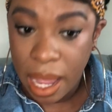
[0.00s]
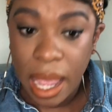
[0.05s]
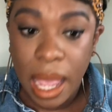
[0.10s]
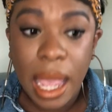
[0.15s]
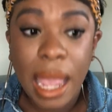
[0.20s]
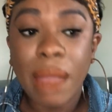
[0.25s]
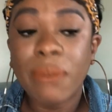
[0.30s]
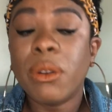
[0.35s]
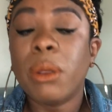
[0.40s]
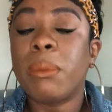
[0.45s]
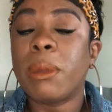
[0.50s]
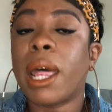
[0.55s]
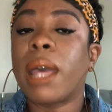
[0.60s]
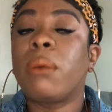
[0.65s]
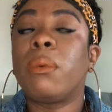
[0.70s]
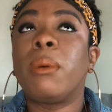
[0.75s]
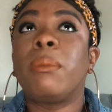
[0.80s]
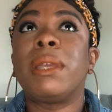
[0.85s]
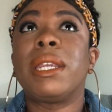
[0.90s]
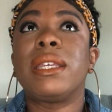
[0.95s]
Every Black
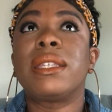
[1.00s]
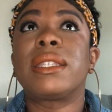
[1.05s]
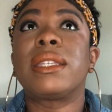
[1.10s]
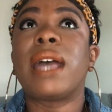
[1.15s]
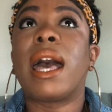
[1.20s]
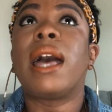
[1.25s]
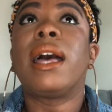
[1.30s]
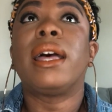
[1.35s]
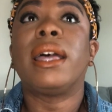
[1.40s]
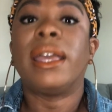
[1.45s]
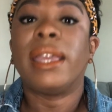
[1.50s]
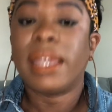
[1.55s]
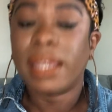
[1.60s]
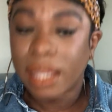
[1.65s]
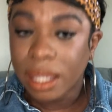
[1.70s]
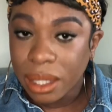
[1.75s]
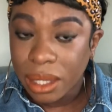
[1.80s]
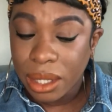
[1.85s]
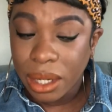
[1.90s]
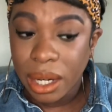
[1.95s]
woman is not a
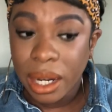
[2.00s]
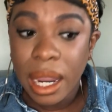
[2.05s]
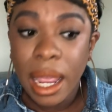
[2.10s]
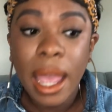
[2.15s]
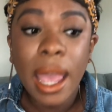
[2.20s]
healer.